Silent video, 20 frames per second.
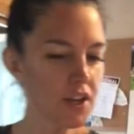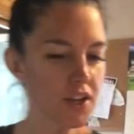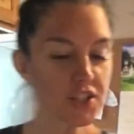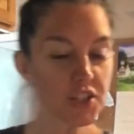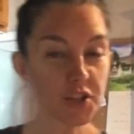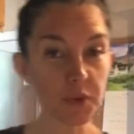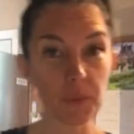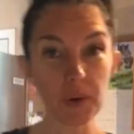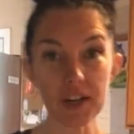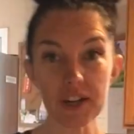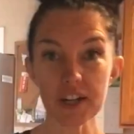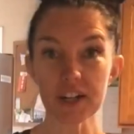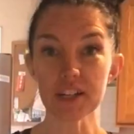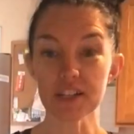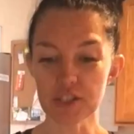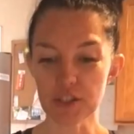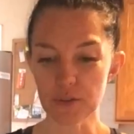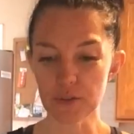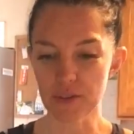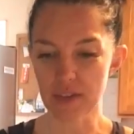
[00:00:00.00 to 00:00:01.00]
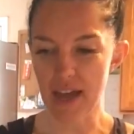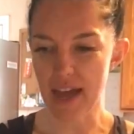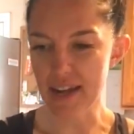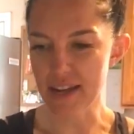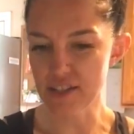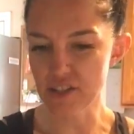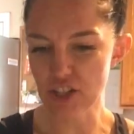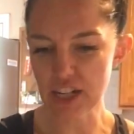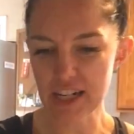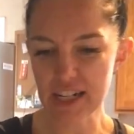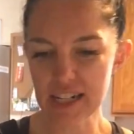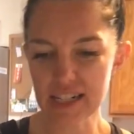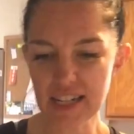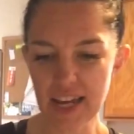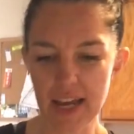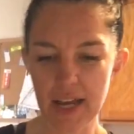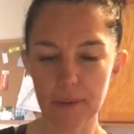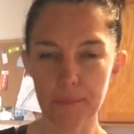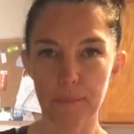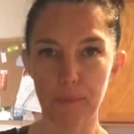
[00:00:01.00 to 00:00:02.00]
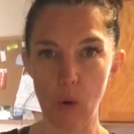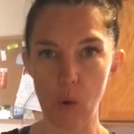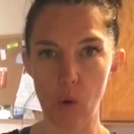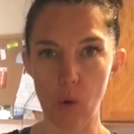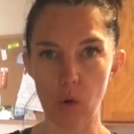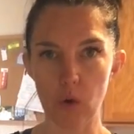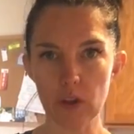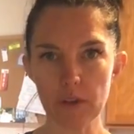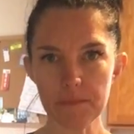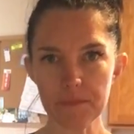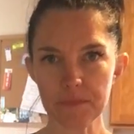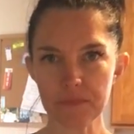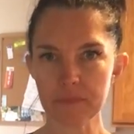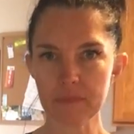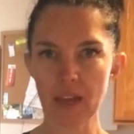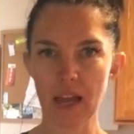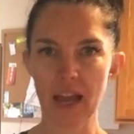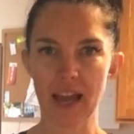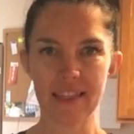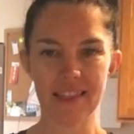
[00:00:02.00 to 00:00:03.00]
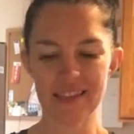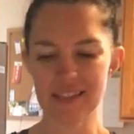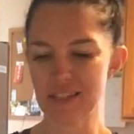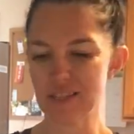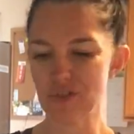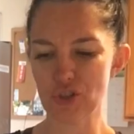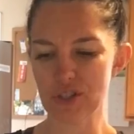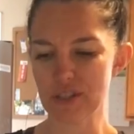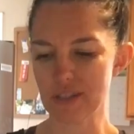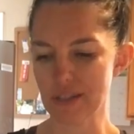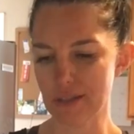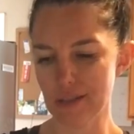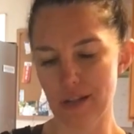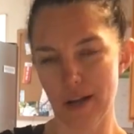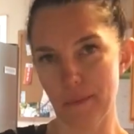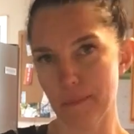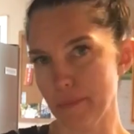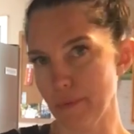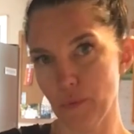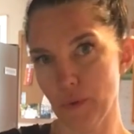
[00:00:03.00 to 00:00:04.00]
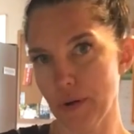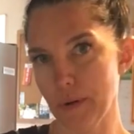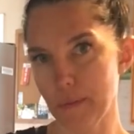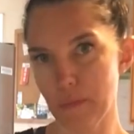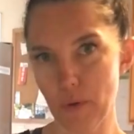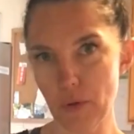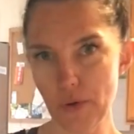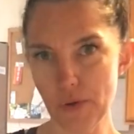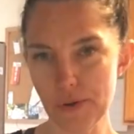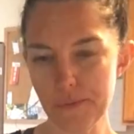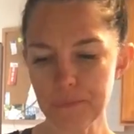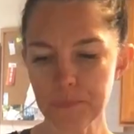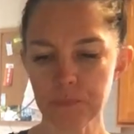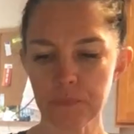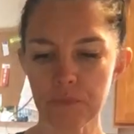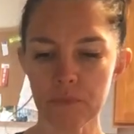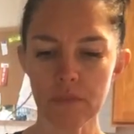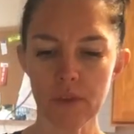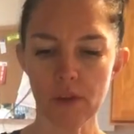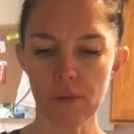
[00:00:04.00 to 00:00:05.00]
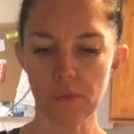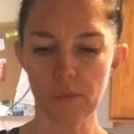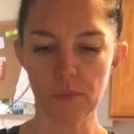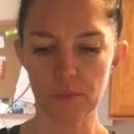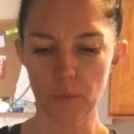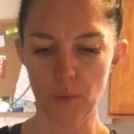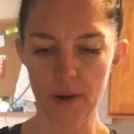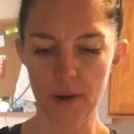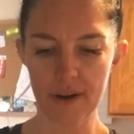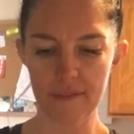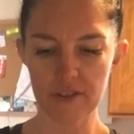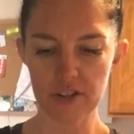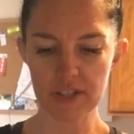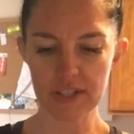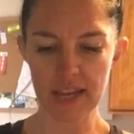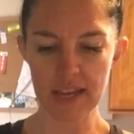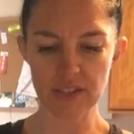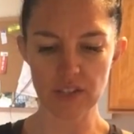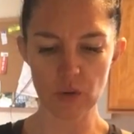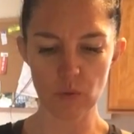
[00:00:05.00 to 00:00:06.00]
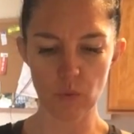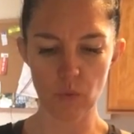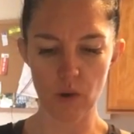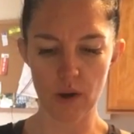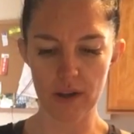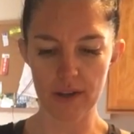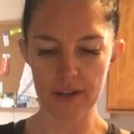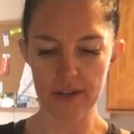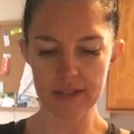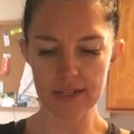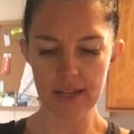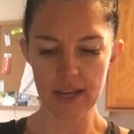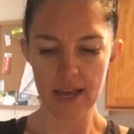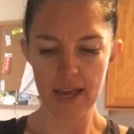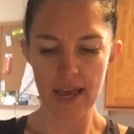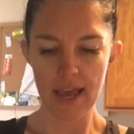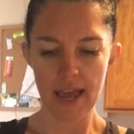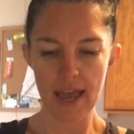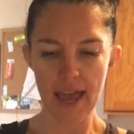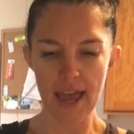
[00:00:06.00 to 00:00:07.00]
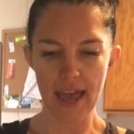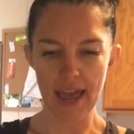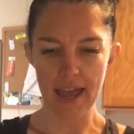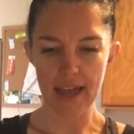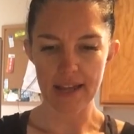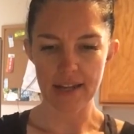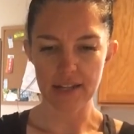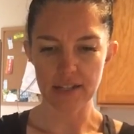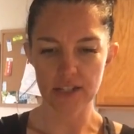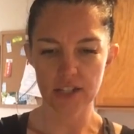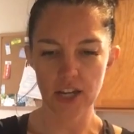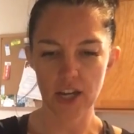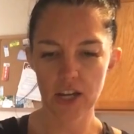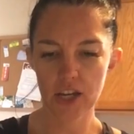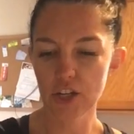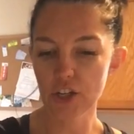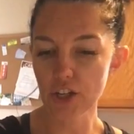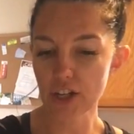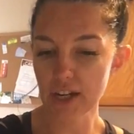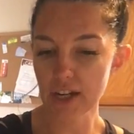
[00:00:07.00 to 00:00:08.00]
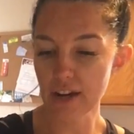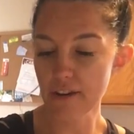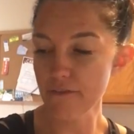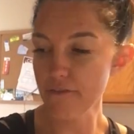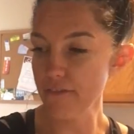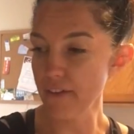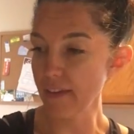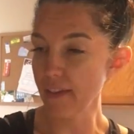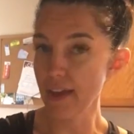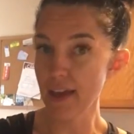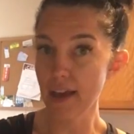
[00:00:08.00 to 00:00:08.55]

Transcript: So what you're gonna do then is you're gonna take a bowl. This is just a Tupperware bowl, whatever size you want, and you're gonna fill